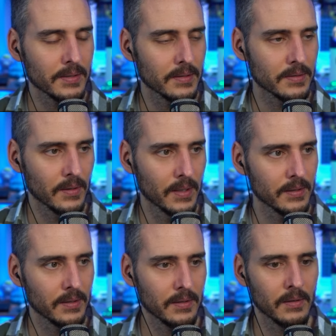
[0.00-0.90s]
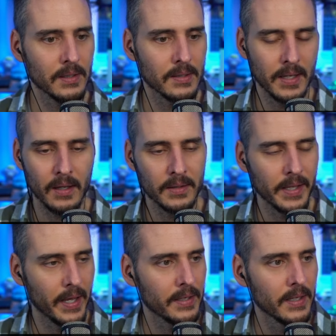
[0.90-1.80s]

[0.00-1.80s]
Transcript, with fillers: And so I think you hit the nail on the head.